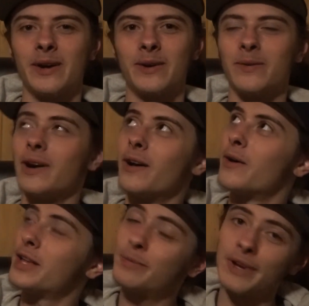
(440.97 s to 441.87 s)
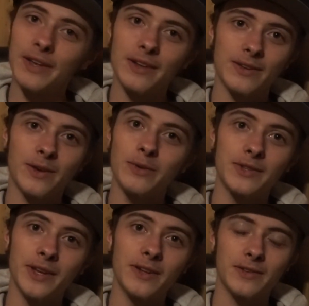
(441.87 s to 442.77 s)
Well, it was
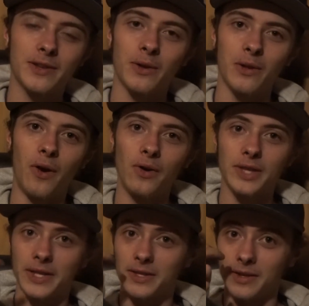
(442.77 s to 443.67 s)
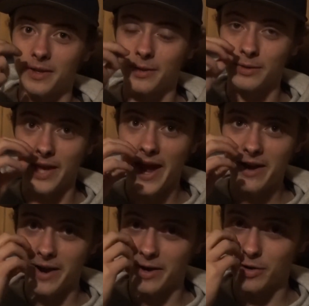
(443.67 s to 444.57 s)
in it so long that there was hair
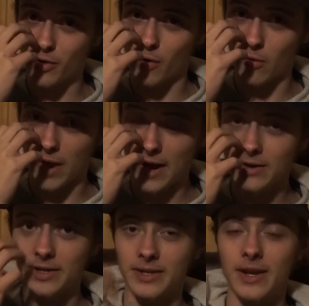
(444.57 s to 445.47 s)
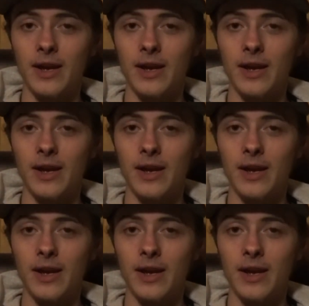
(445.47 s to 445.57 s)
that grew around it.